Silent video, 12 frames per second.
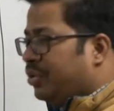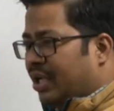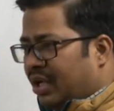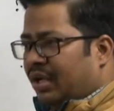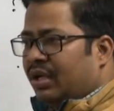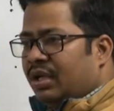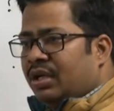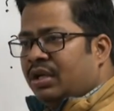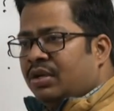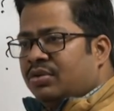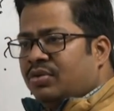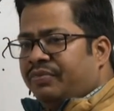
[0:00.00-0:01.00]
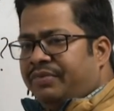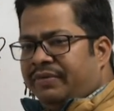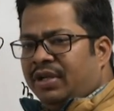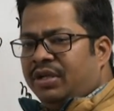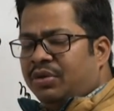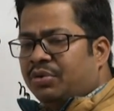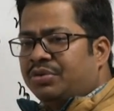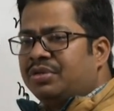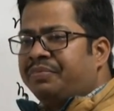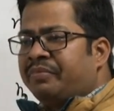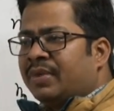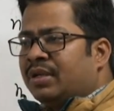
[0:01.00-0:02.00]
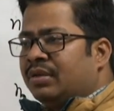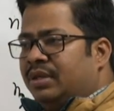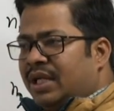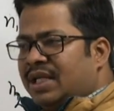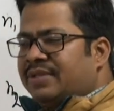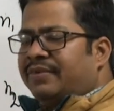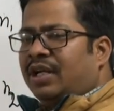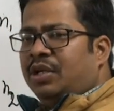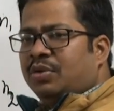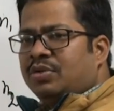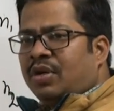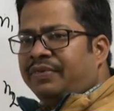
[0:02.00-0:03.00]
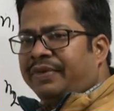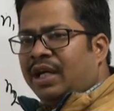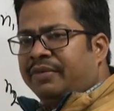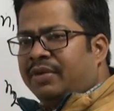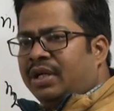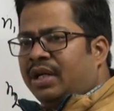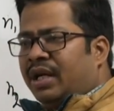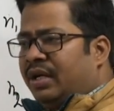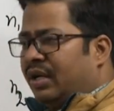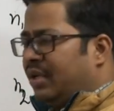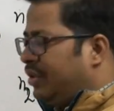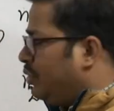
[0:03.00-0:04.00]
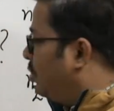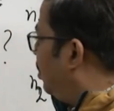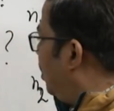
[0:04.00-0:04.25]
here, so we will use these values of N1 and N2